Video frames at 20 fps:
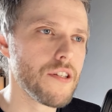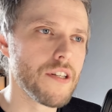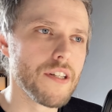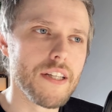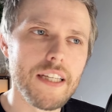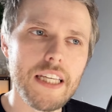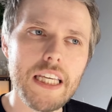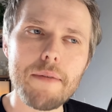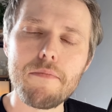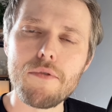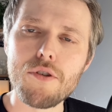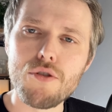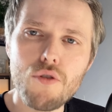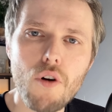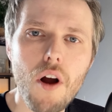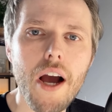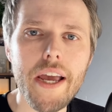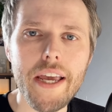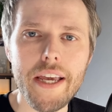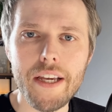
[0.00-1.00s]
gonna keep
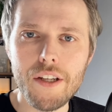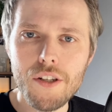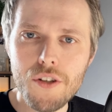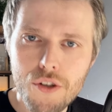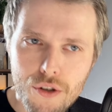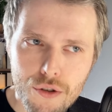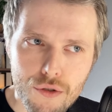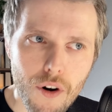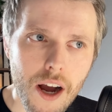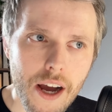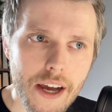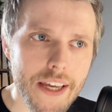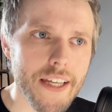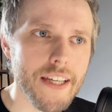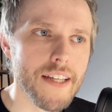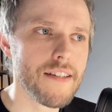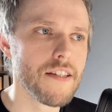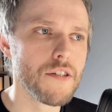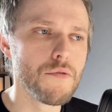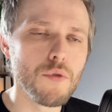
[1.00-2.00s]
trying and trying
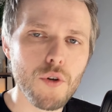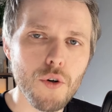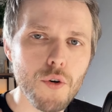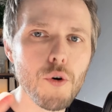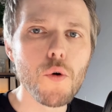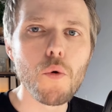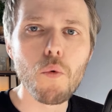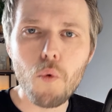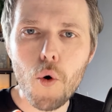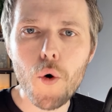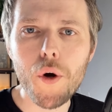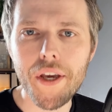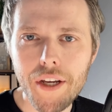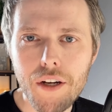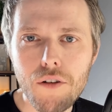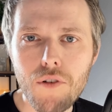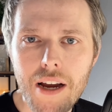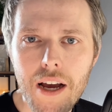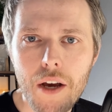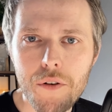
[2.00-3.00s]
until we're all walking
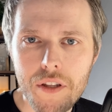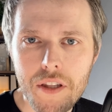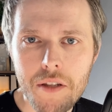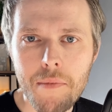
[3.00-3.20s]
around in the